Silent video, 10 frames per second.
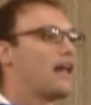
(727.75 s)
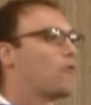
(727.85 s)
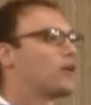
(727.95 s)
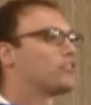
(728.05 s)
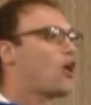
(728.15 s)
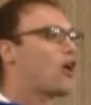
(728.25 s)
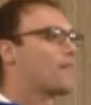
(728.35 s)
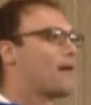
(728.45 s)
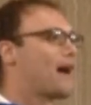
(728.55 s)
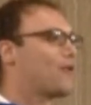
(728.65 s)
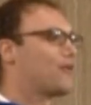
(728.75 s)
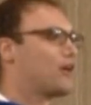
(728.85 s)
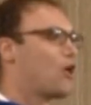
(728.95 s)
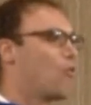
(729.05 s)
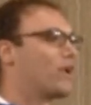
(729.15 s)
And I want to talk
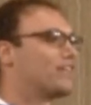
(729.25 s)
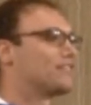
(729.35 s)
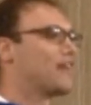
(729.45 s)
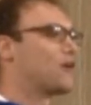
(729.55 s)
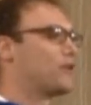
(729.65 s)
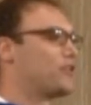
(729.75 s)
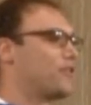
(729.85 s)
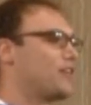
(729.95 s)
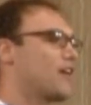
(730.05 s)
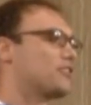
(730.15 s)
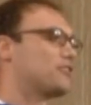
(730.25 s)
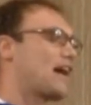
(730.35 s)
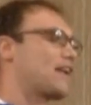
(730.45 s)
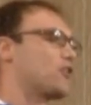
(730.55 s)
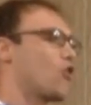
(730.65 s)
about what it's like when you're on the other
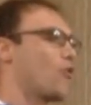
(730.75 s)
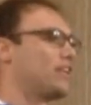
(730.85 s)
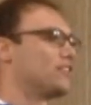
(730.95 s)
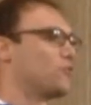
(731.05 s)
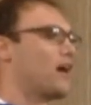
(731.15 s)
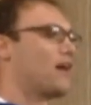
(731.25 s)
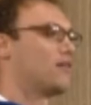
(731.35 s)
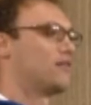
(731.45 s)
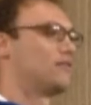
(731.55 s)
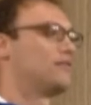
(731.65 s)
side of the coin as well.